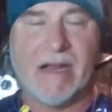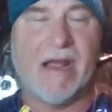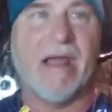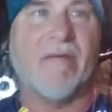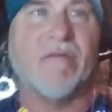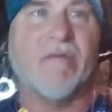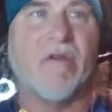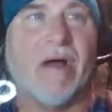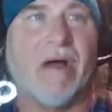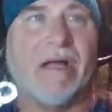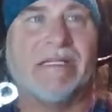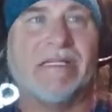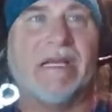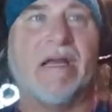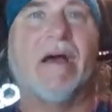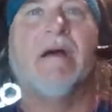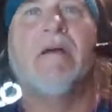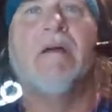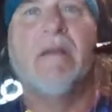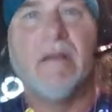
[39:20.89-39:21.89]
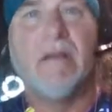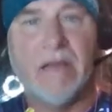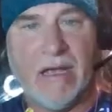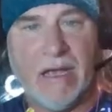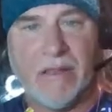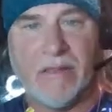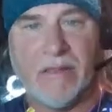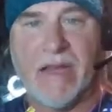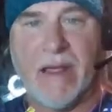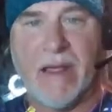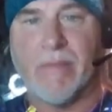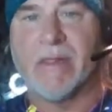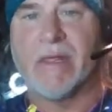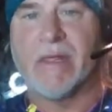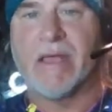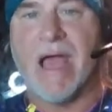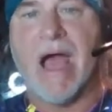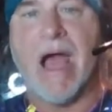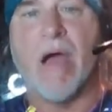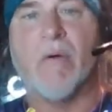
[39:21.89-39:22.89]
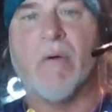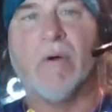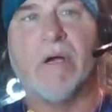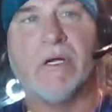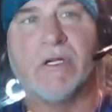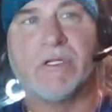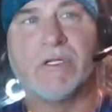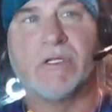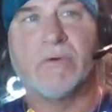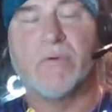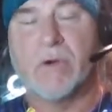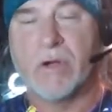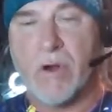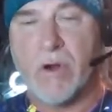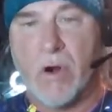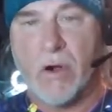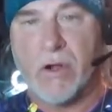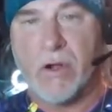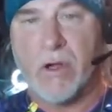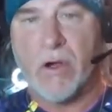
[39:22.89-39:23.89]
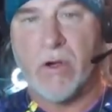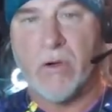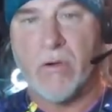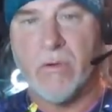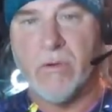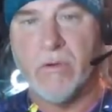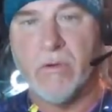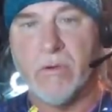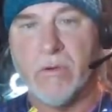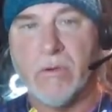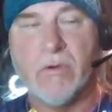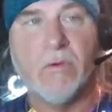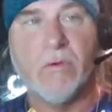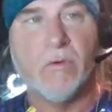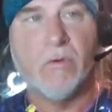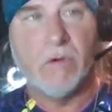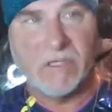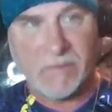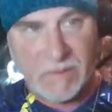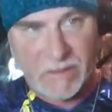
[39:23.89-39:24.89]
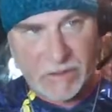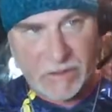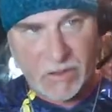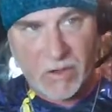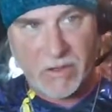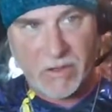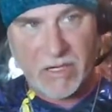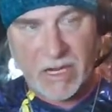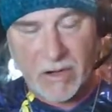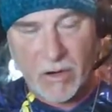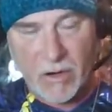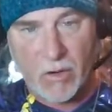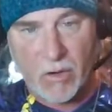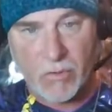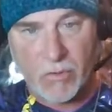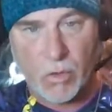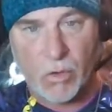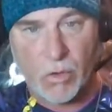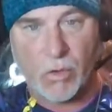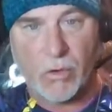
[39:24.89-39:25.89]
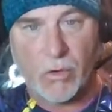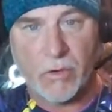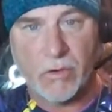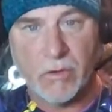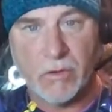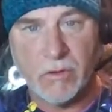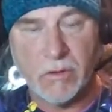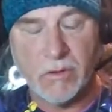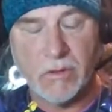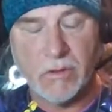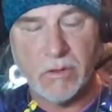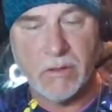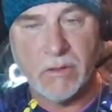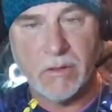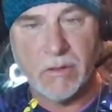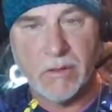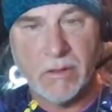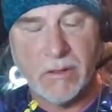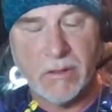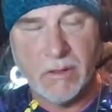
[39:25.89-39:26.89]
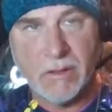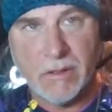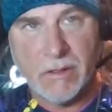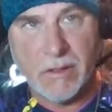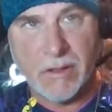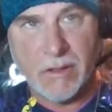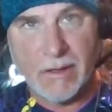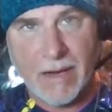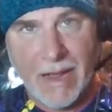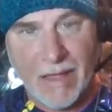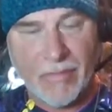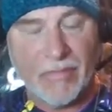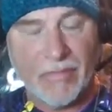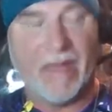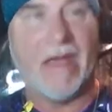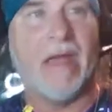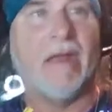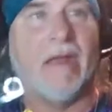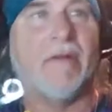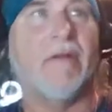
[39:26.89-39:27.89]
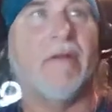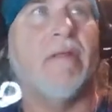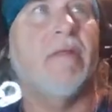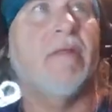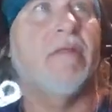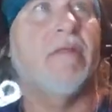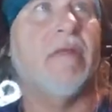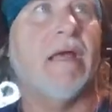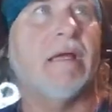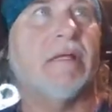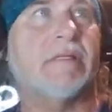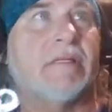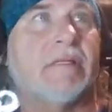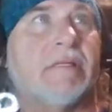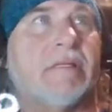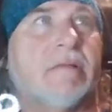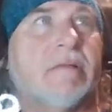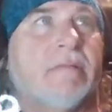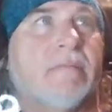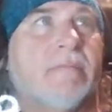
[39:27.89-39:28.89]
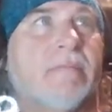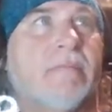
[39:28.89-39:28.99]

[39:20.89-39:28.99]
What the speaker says: I have no idea. And the name of the guy was Ricardo, which means hard king, hard ruler. And then this.